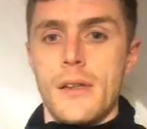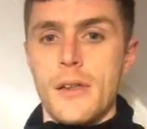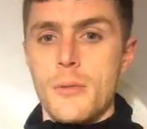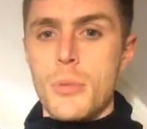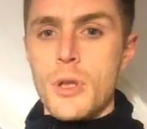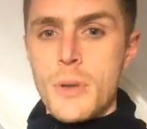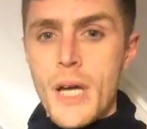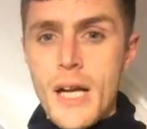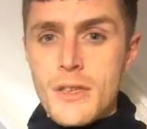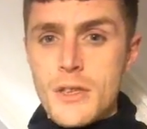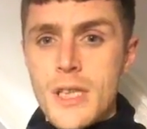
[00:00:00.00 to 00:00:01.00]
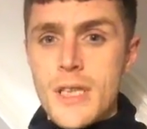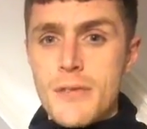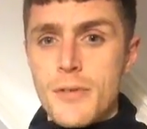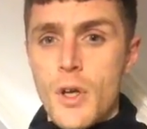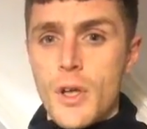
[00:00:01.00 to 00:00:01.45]
But you can't just keep
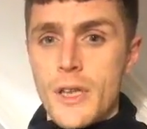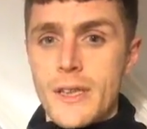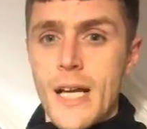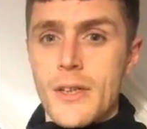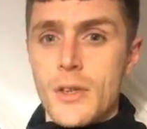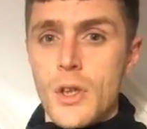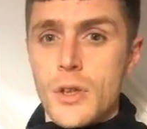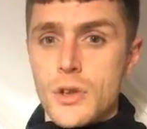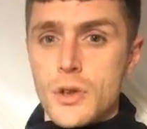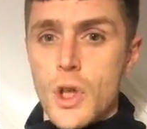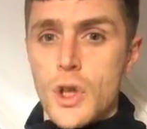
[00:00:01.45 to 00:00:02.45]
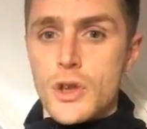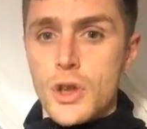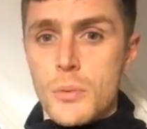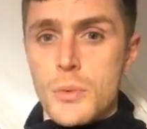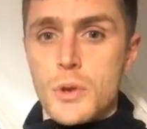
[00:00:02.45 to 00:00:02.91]
flogging a dead horse. It's got to
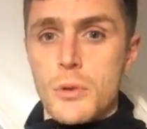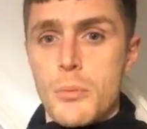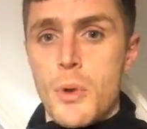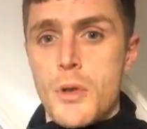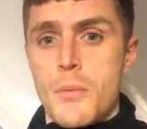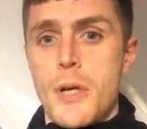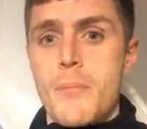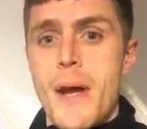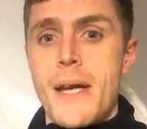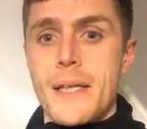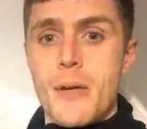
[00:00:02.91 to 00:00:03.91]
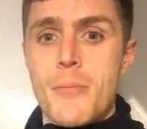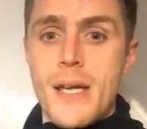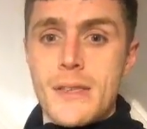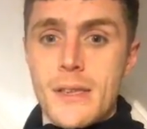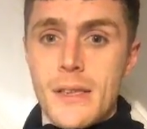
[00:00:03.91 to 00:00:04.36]
come to a point when America
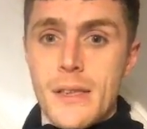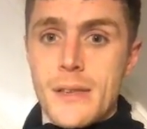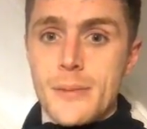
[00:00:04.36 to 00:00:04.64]
basically